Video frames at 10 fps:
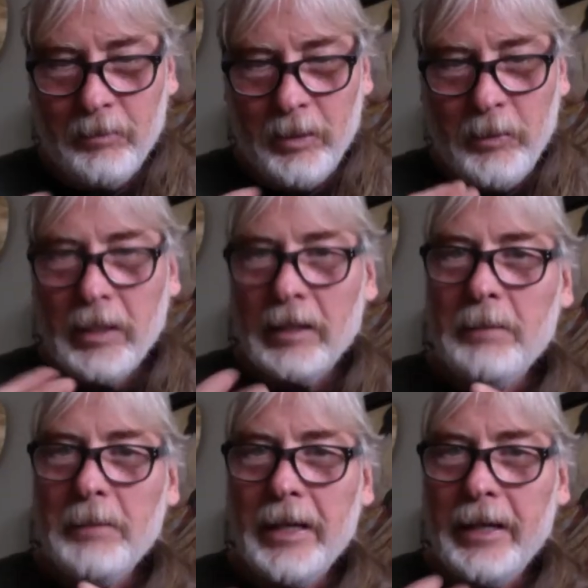we
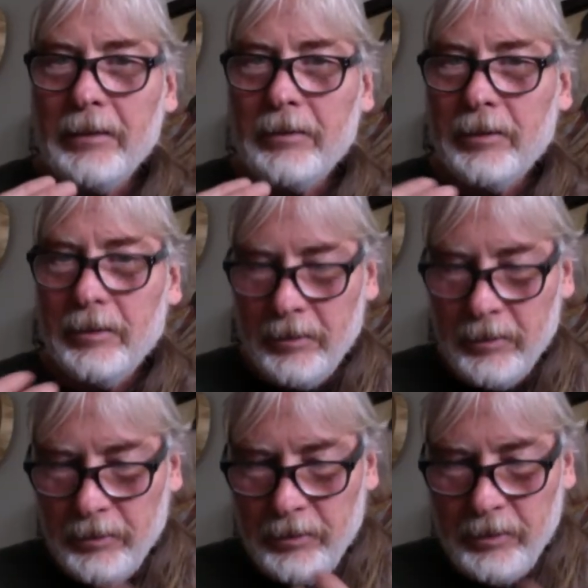eliminate
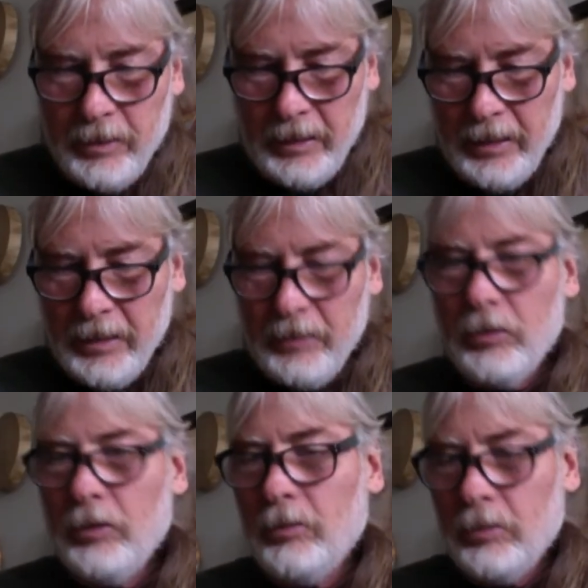the, the
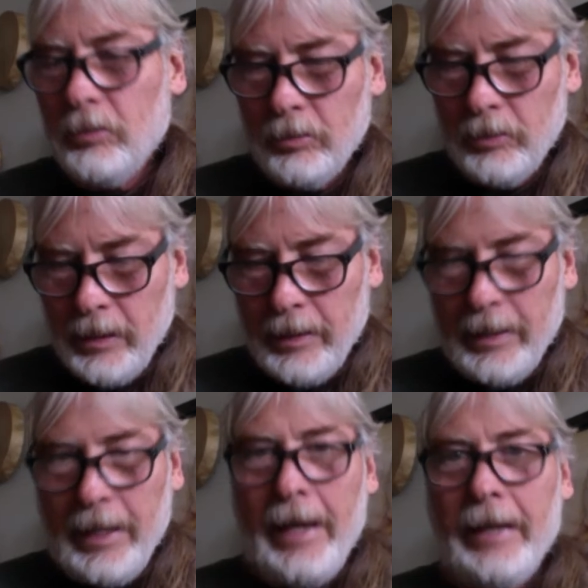internal
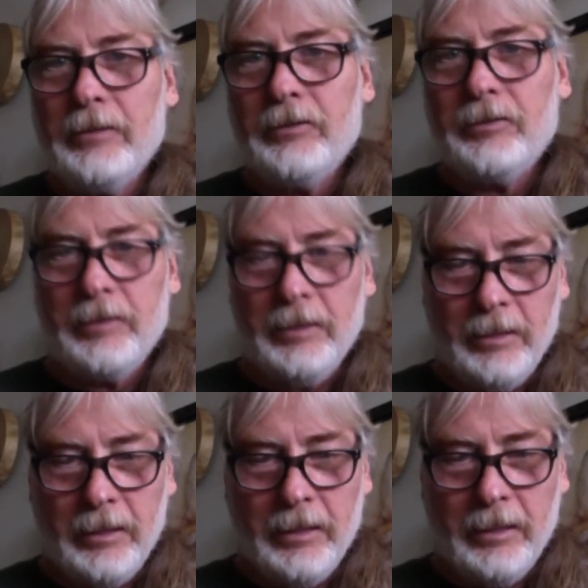angst and,
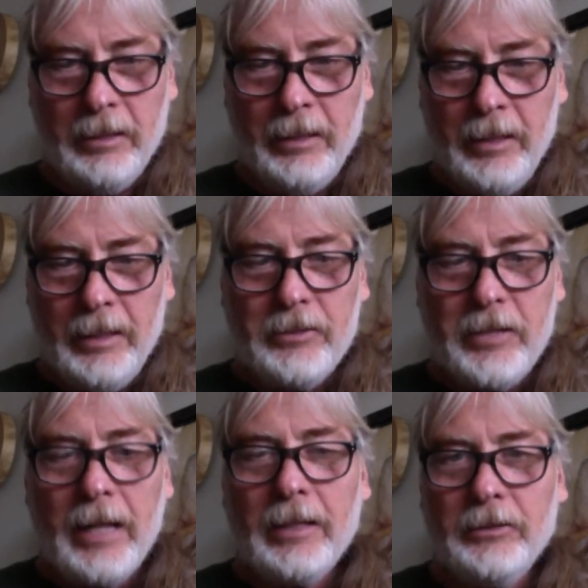and
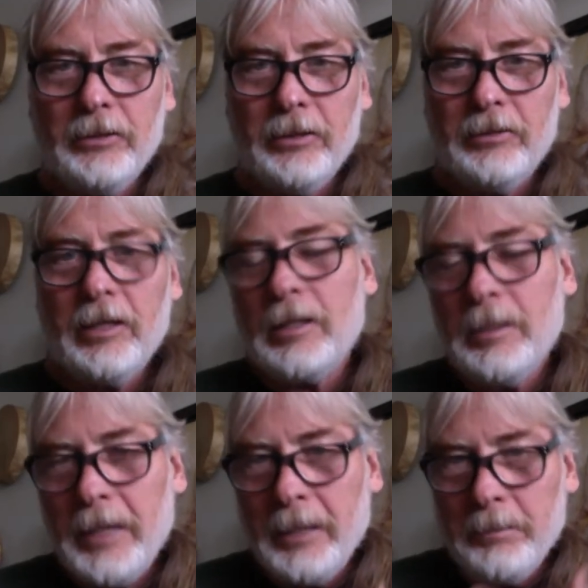challenges, not
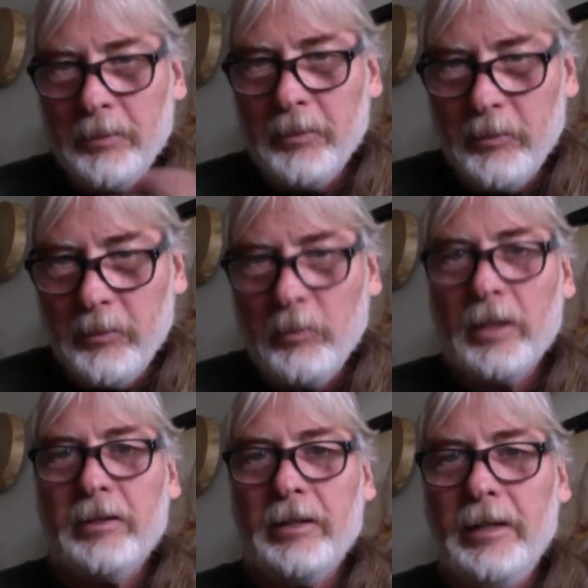eliminate, but when we
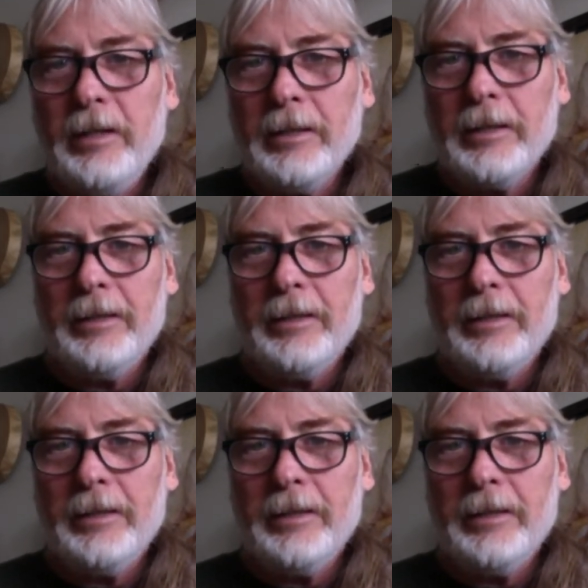work to heal it,